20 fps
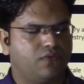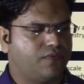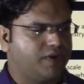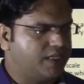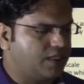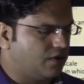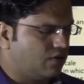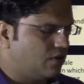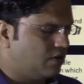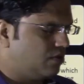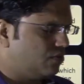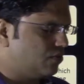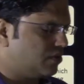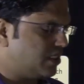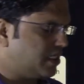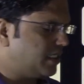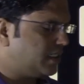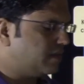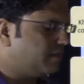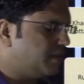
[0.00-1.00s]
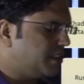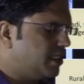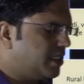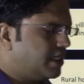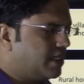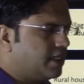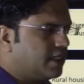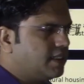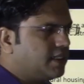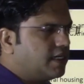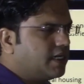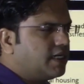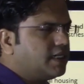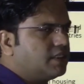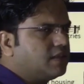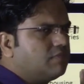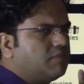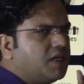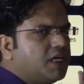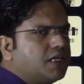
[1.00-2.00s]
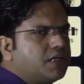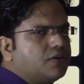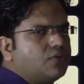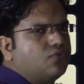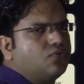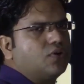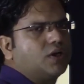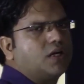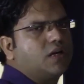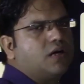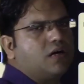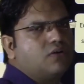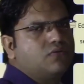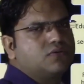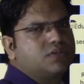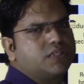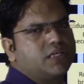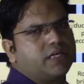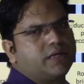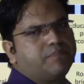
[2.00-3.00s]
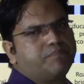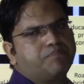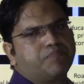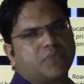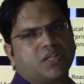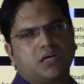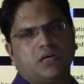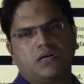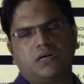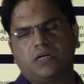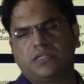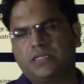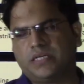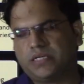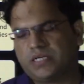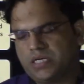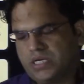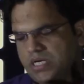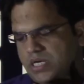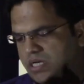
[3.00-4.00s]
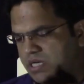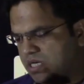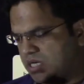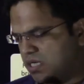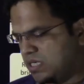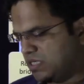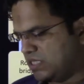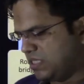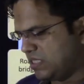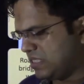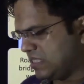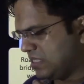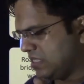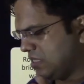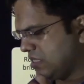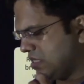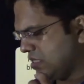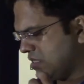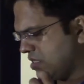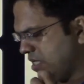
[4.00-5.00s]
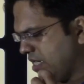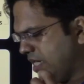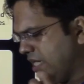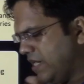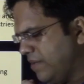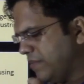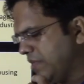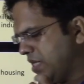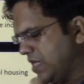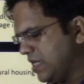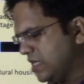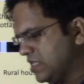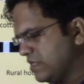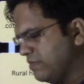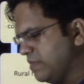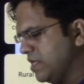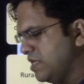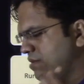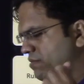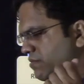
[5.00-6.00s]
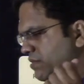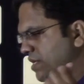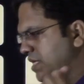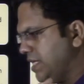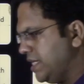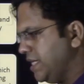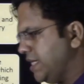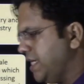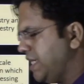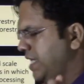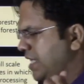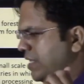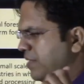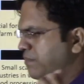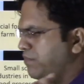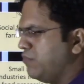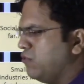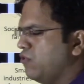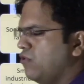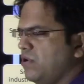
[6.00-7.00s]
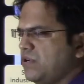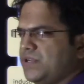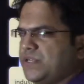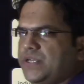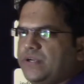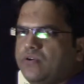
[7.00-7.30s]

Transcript: with all those items there are other items like rural housing, then this animal husbandry, dairy, poultry.